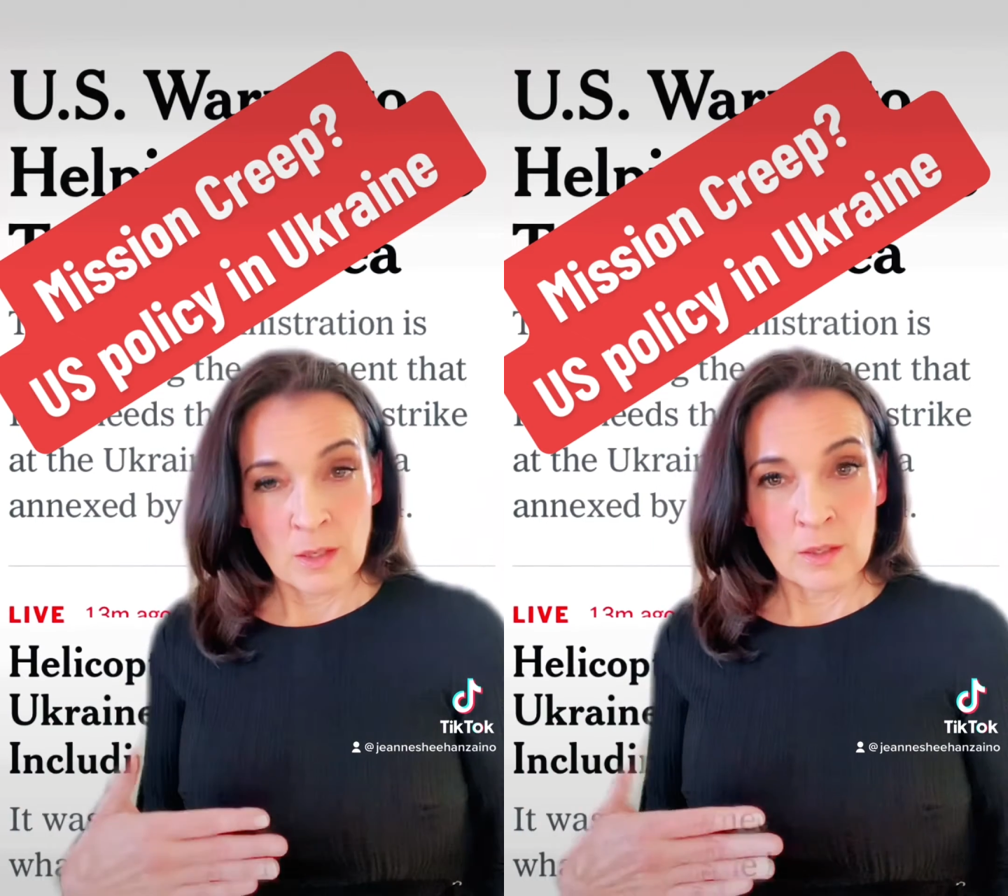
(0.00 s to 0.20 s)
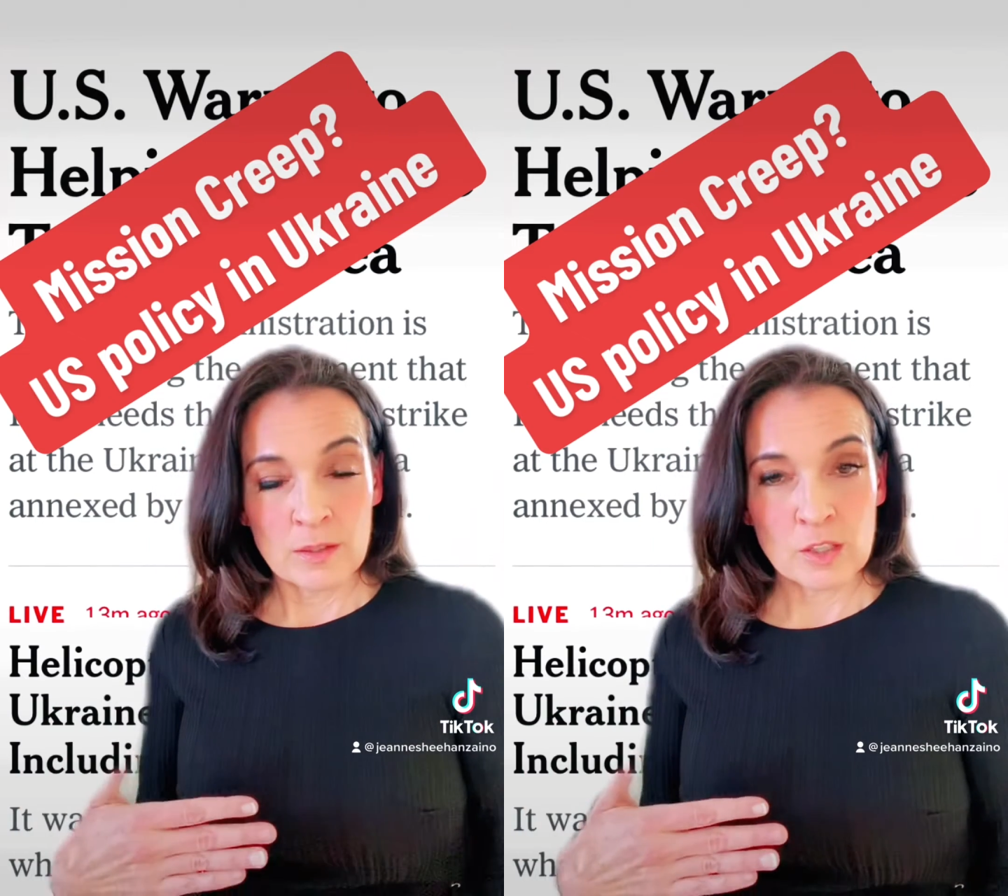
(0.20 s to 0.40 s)

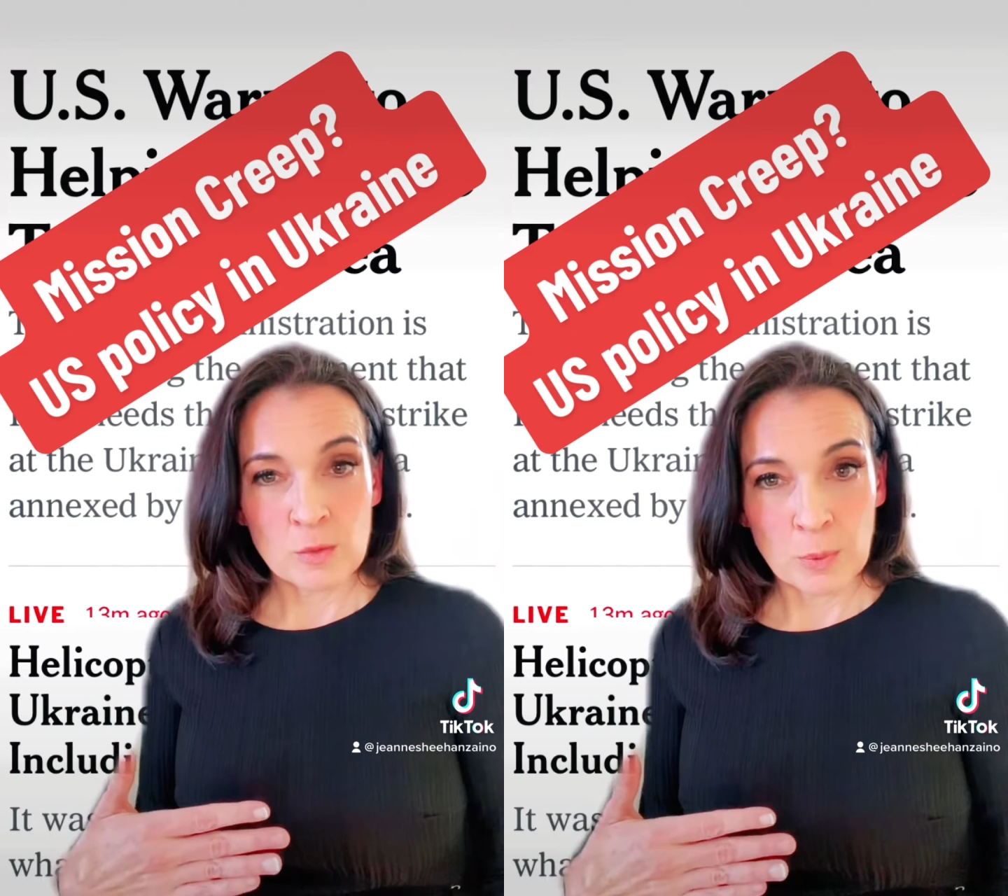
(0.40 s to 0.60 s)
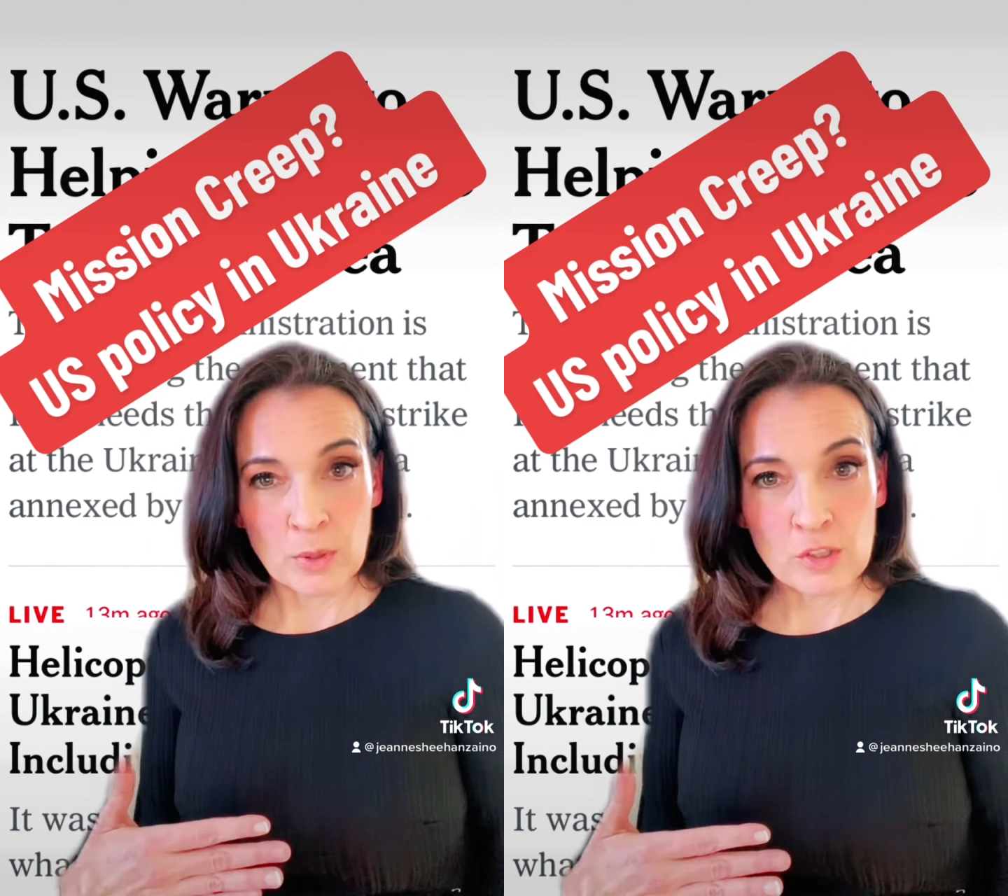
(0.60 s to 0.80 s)
this
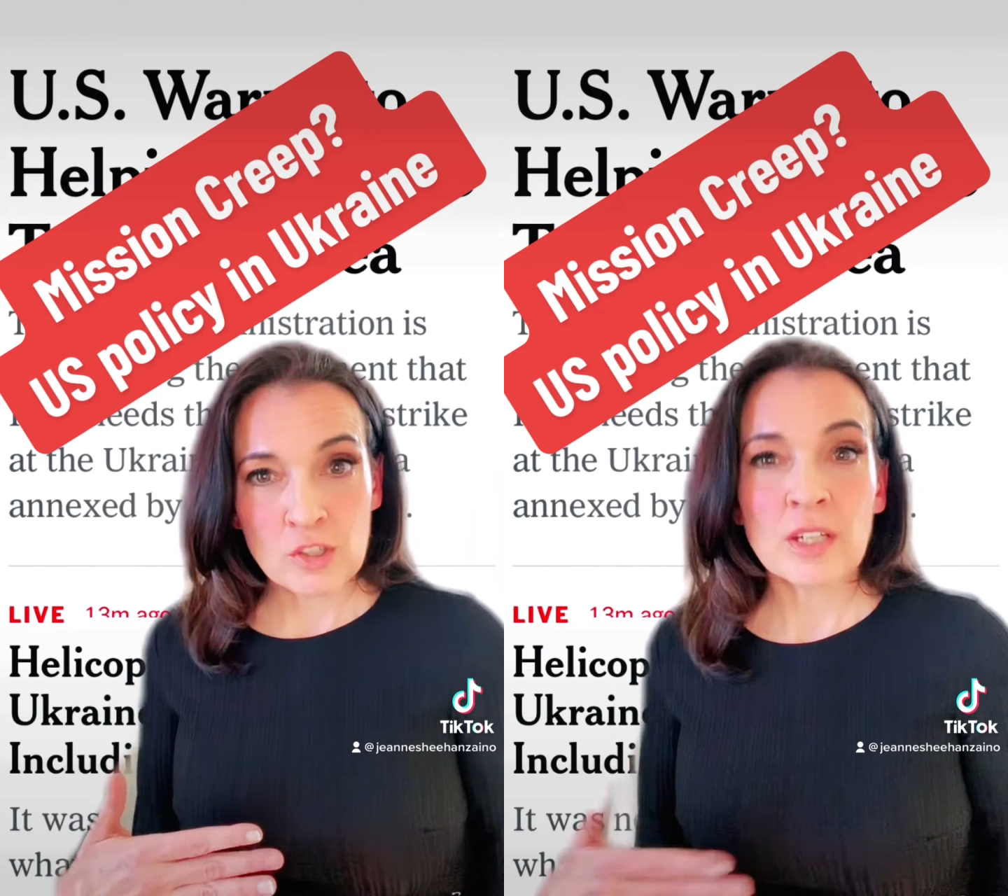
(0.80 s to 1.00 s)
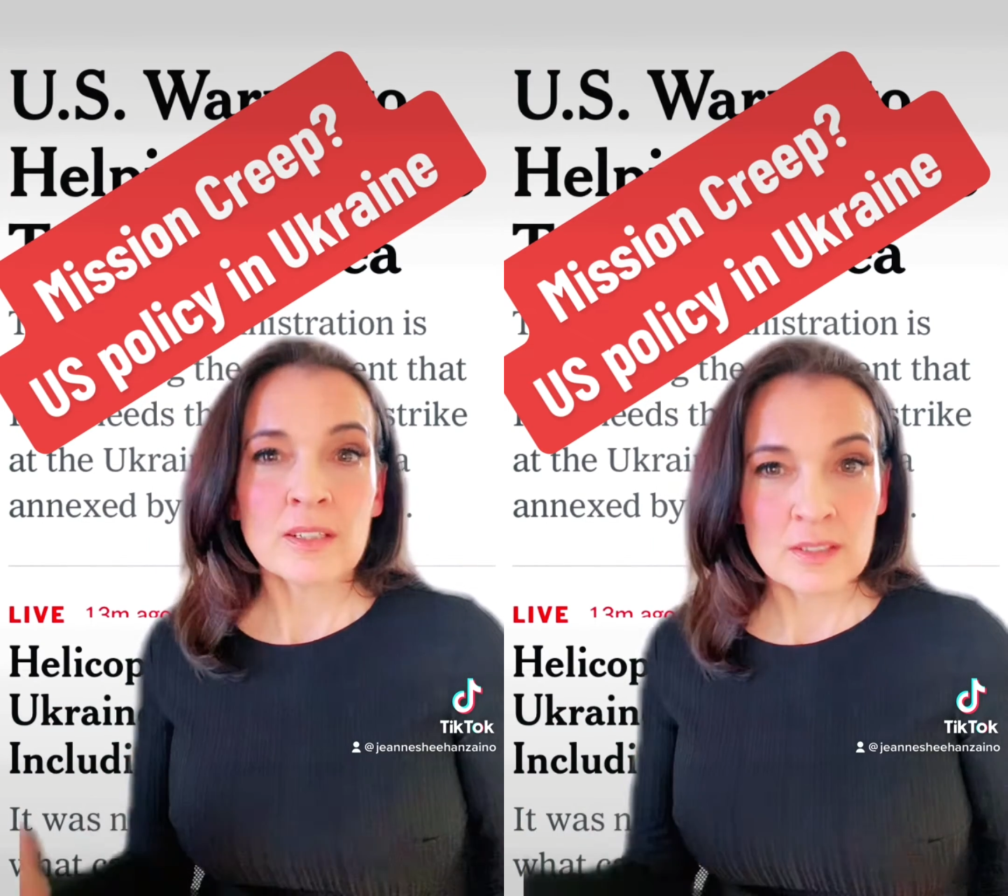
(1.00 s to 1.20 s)
push